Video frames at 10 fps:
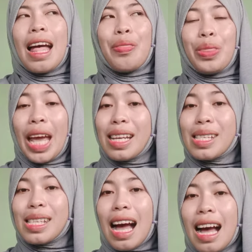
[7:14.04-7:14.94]

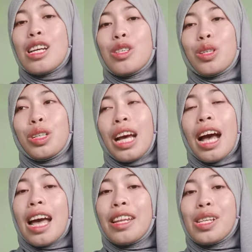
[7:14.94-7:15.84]
Next, I should
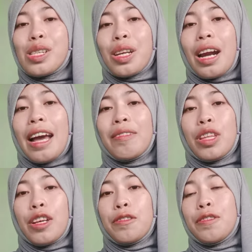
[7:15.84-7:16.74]
describe
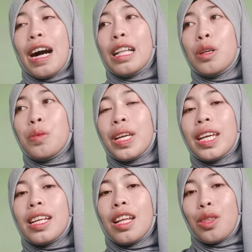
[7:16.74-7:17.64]
the
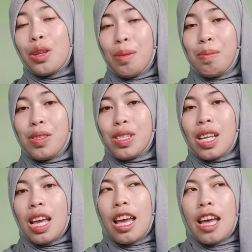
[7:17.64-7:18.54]
following terms.
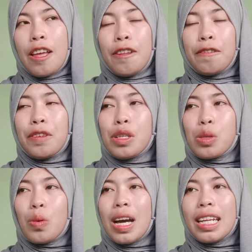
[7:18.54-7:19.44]
The
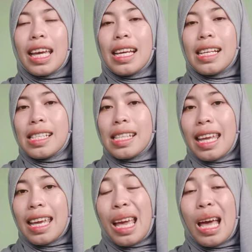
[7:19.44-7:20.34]
first one is
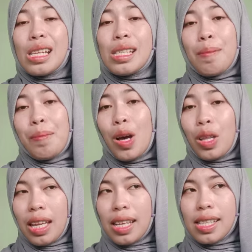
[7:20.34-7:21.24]
the
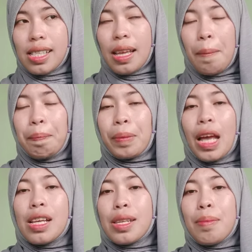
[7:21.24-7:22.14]
semiotics.
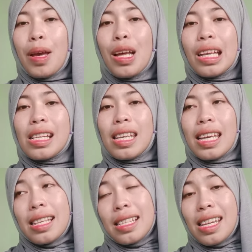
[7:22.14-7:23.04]
Semiotics
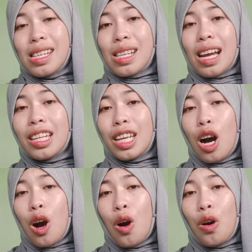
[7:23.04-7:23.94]
is the study
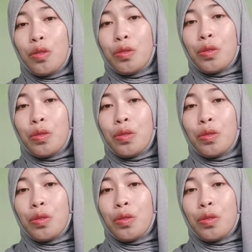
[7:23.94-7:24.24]
of